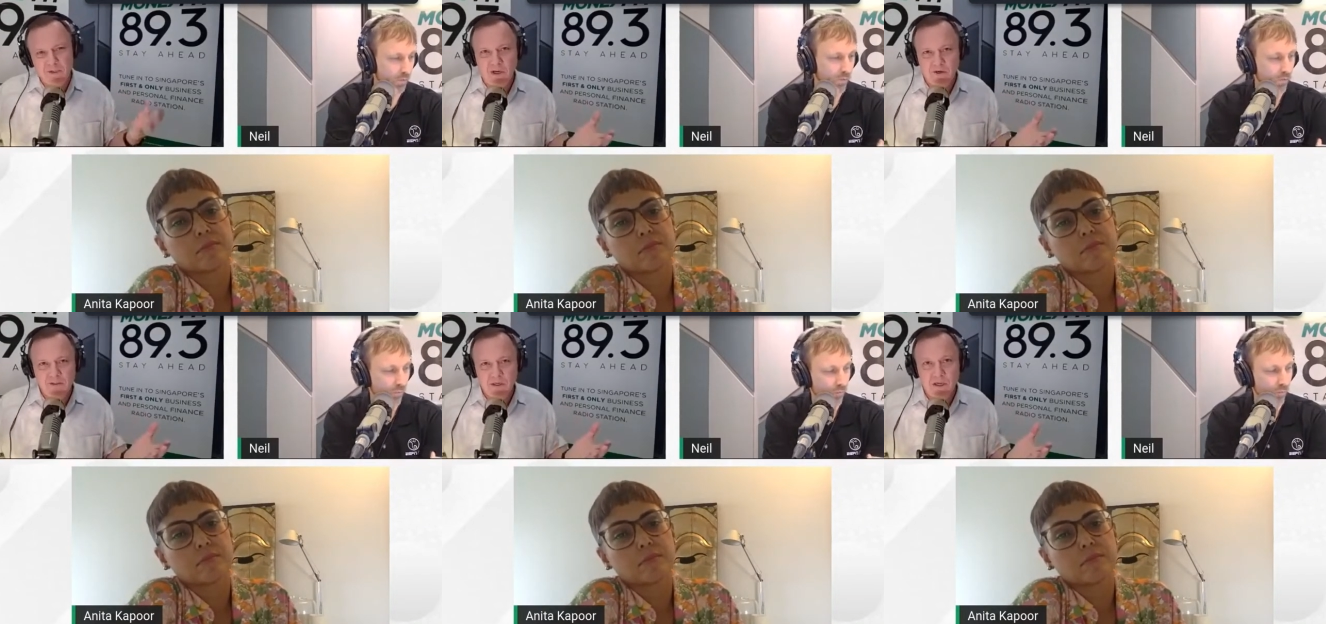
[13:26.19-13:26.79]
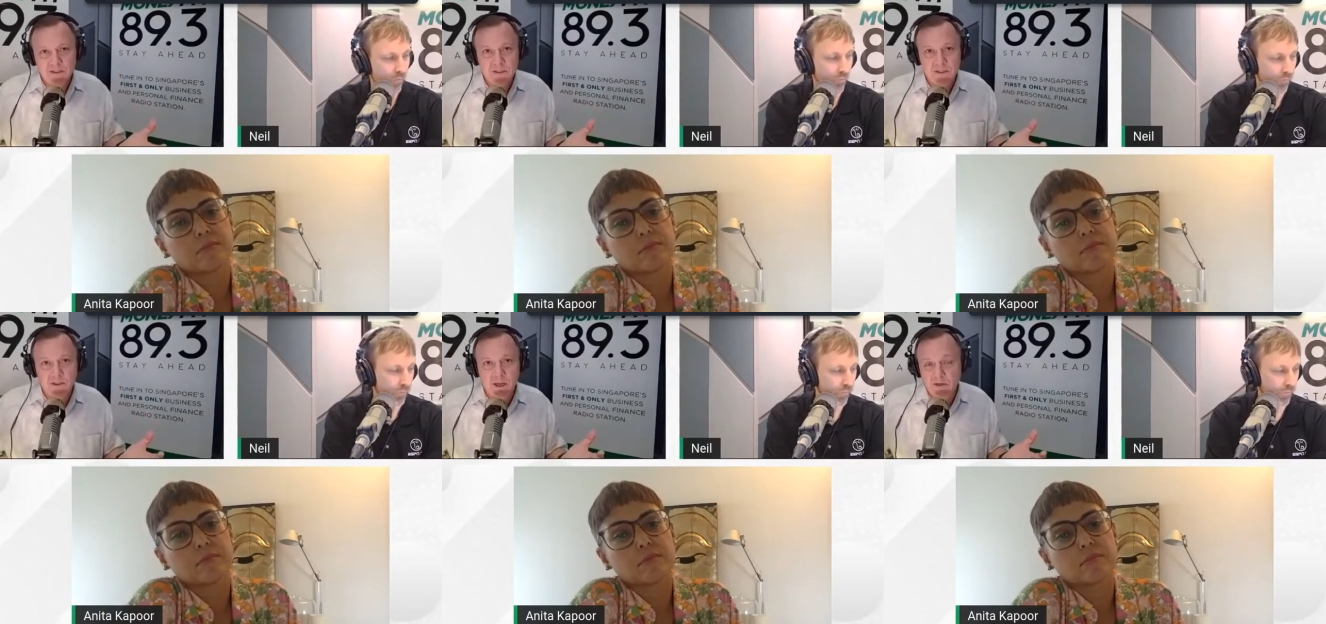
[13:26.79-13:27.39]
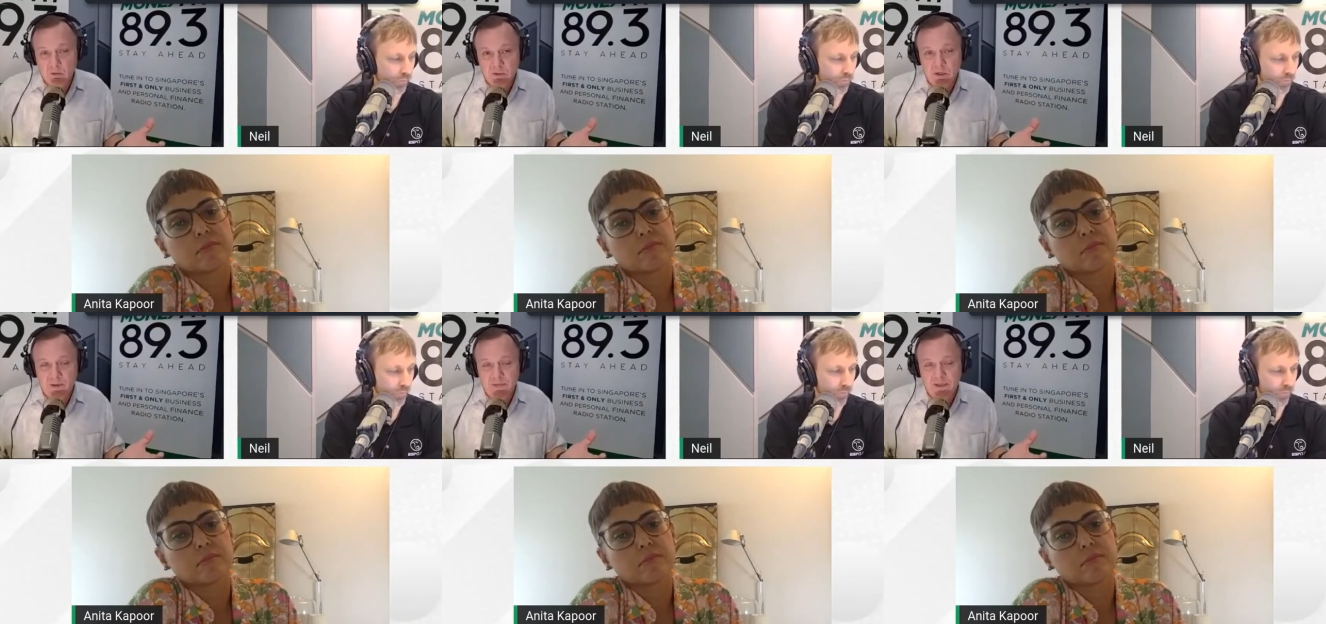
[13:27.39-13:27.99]
Speaker 1: who cares? Honestly, I don't
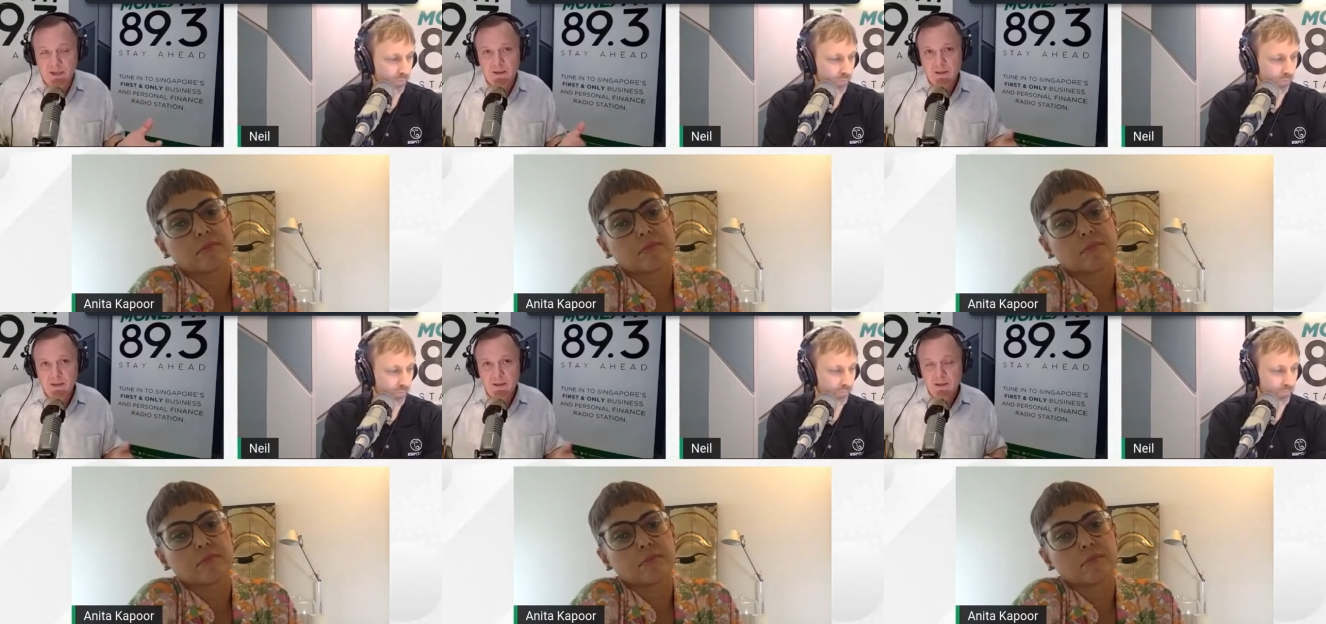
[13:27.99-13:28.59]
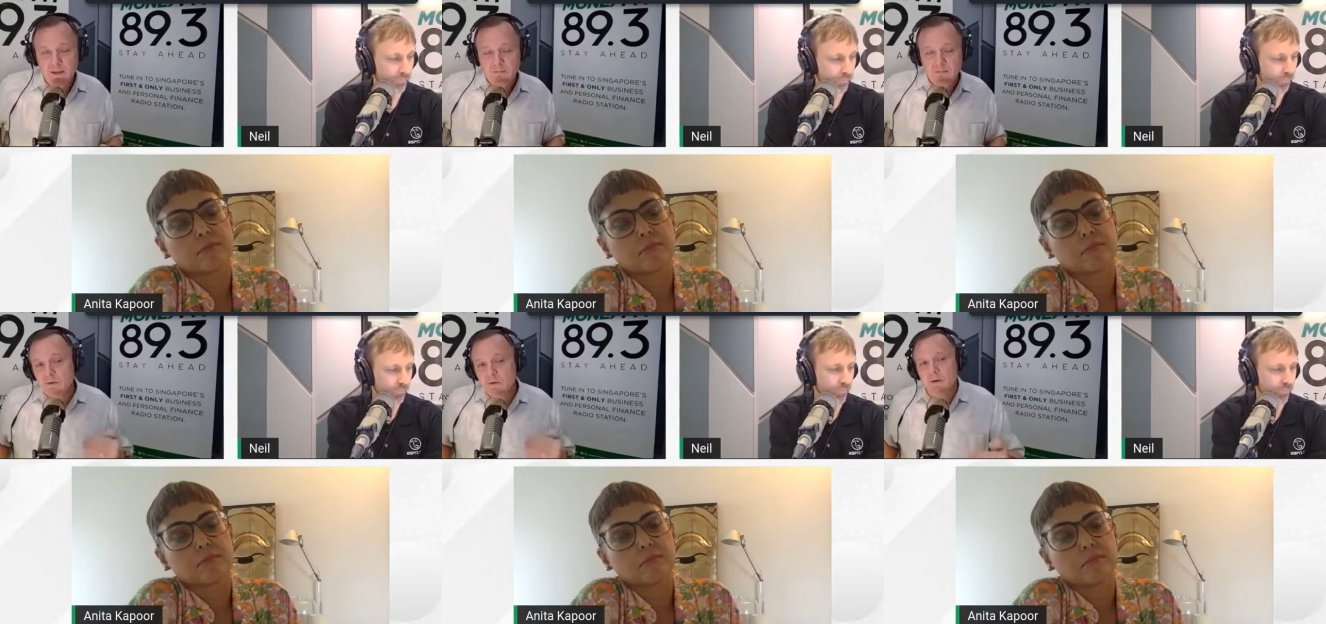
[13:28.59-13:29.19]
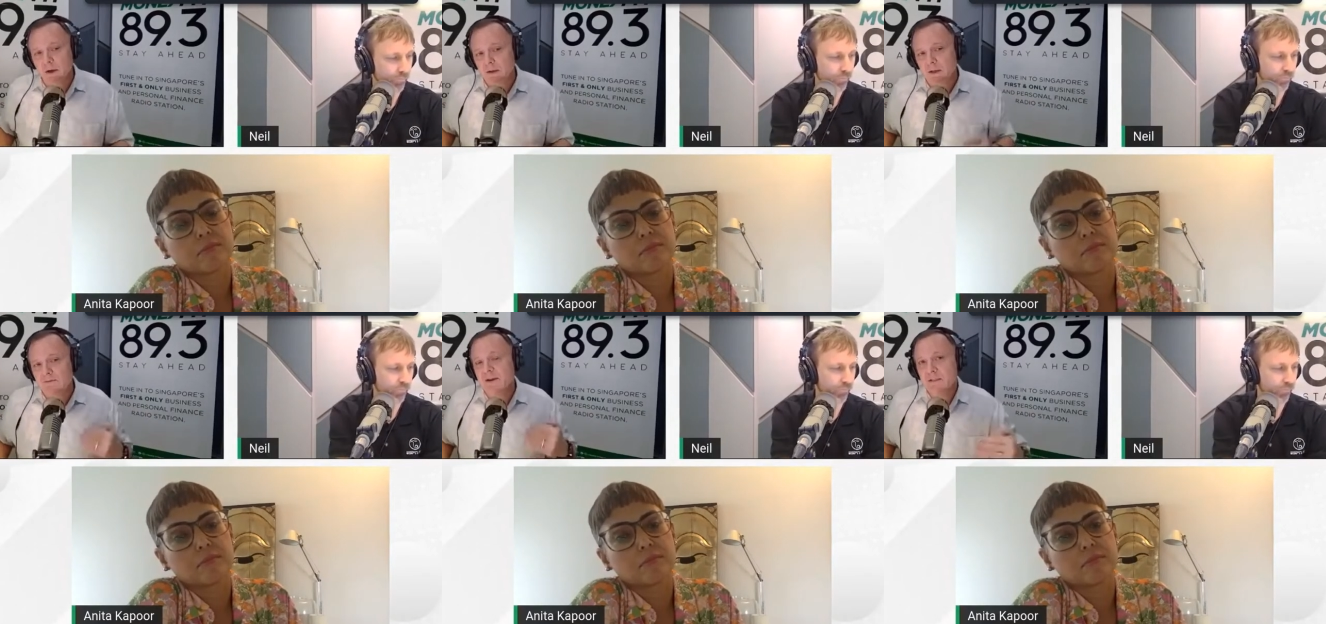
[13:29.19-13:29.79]
care about that but I do care about
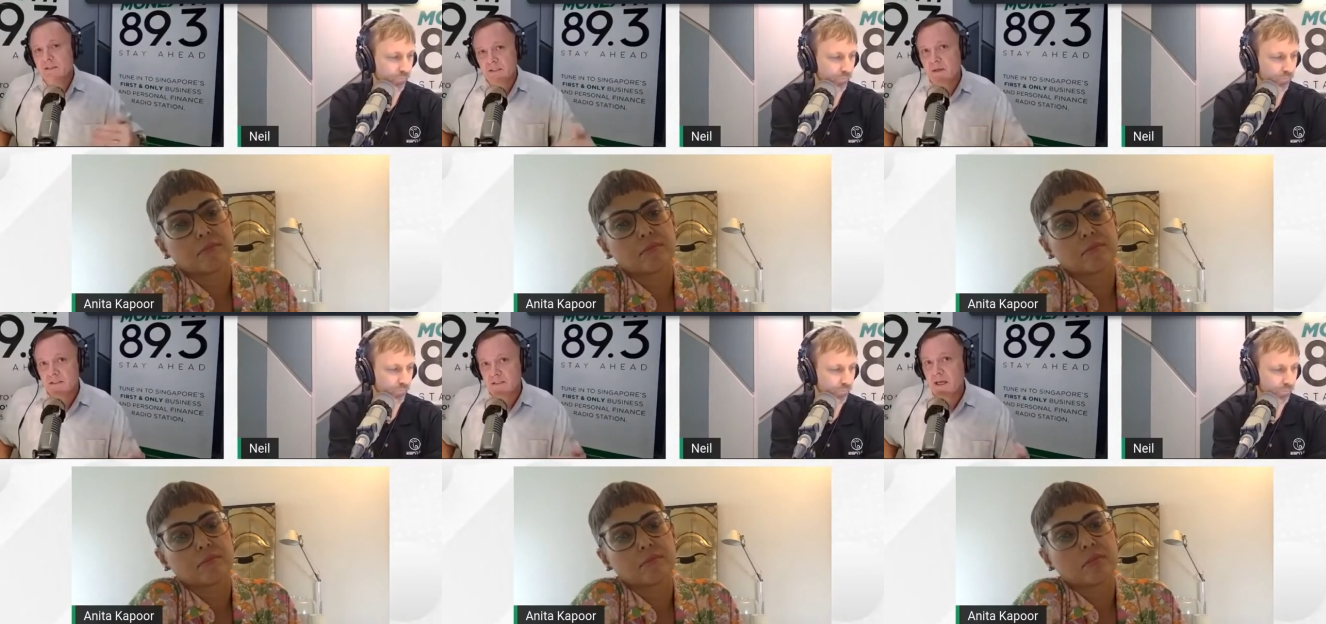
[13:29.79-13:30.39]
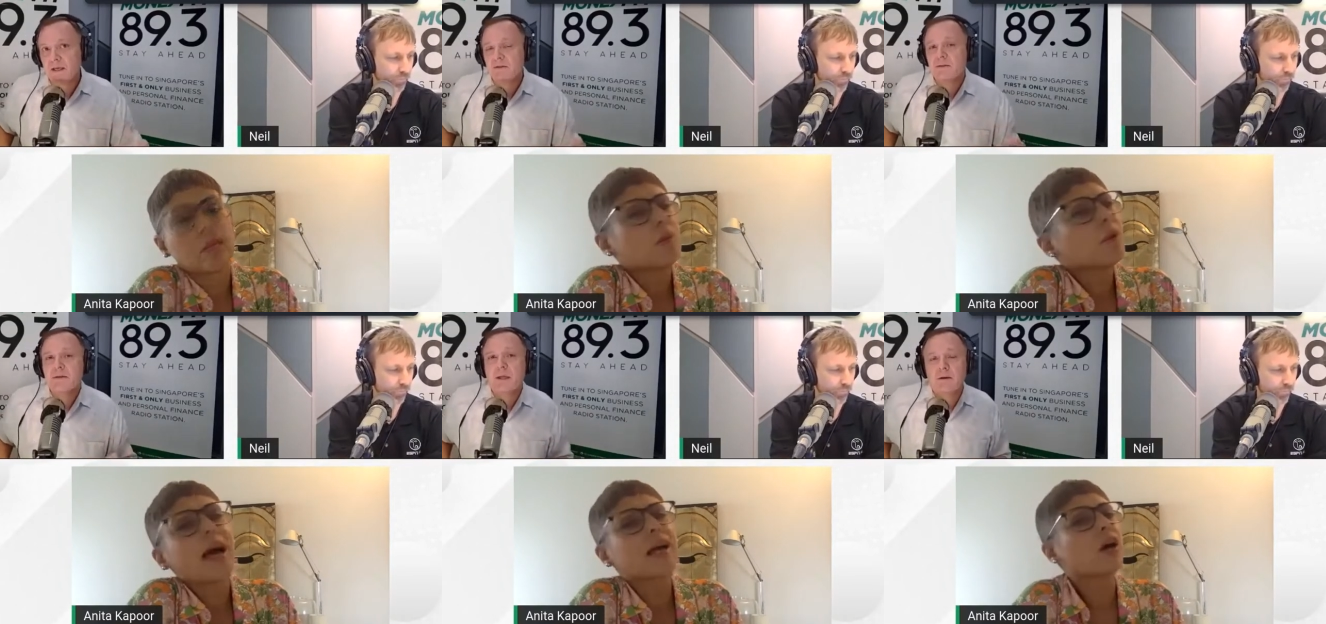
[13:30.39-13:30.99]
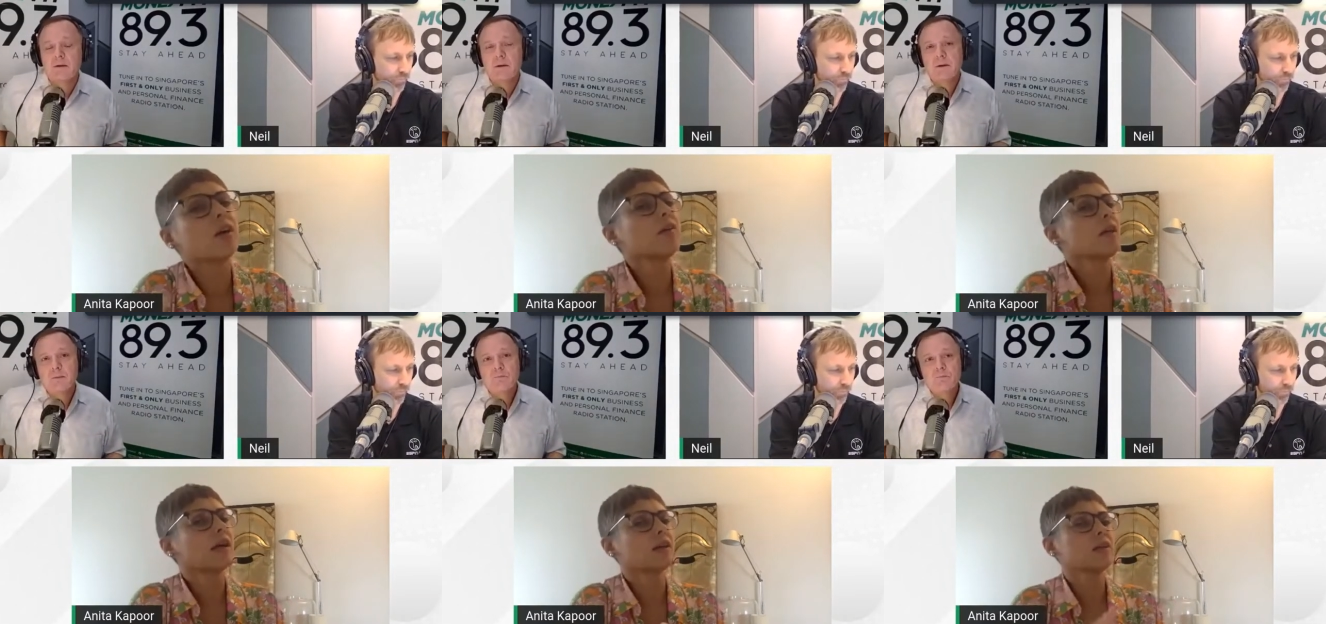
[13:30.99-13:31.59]
advancing science. Well, hang
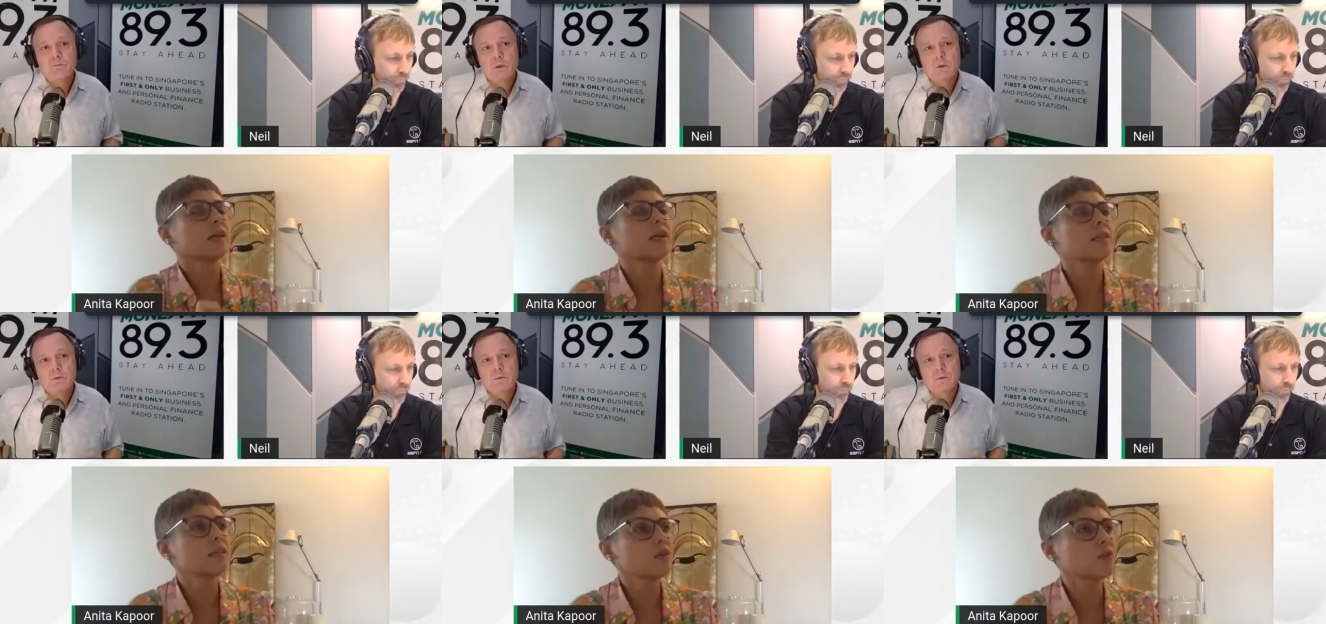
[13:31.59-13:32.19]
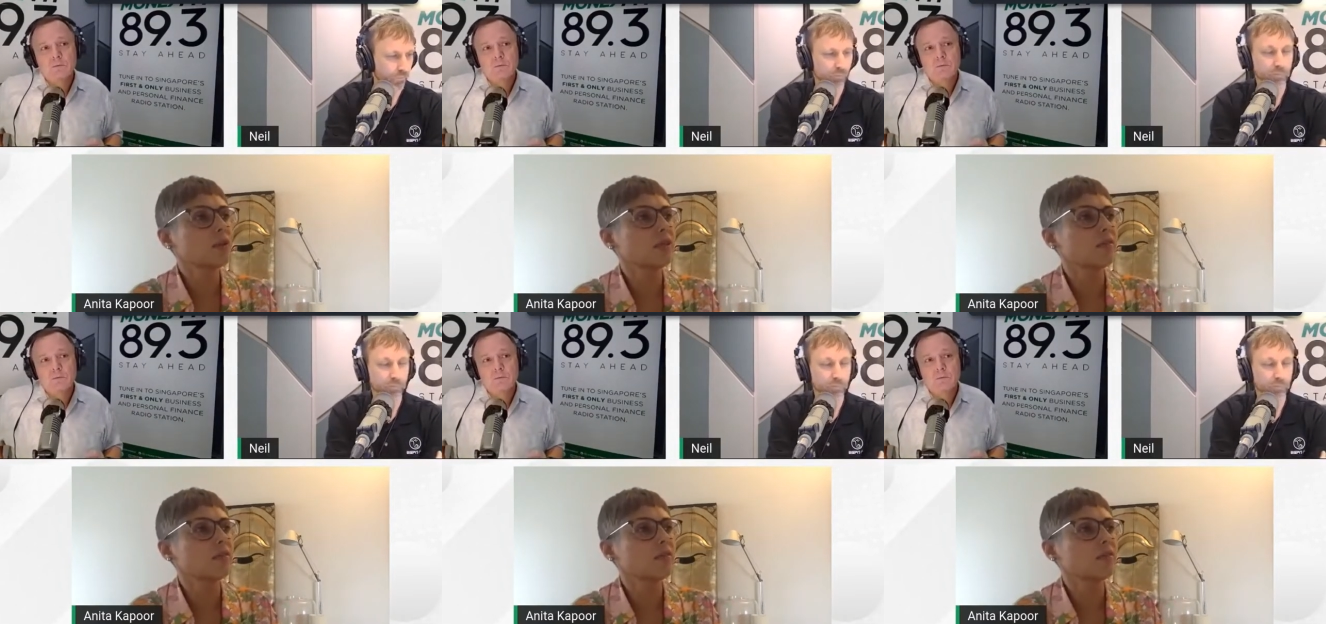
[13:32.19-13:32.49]
on,
Speaker 2: hang on. Is this really yeah.